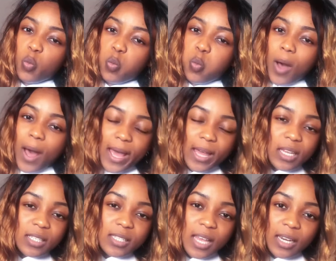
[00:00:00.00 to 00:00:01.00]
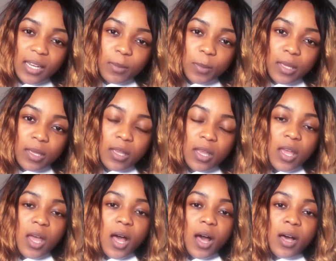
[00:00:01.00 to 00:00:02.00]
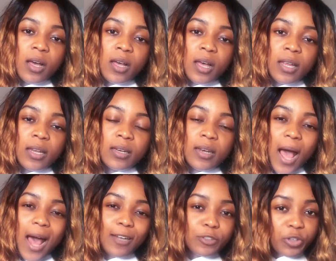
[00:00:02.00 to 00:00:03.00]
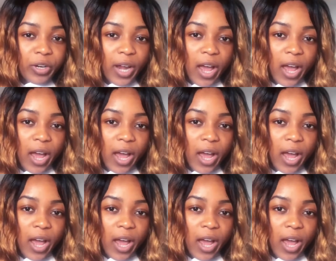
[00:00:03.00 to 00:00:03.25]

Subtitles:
Why are they sending me an Android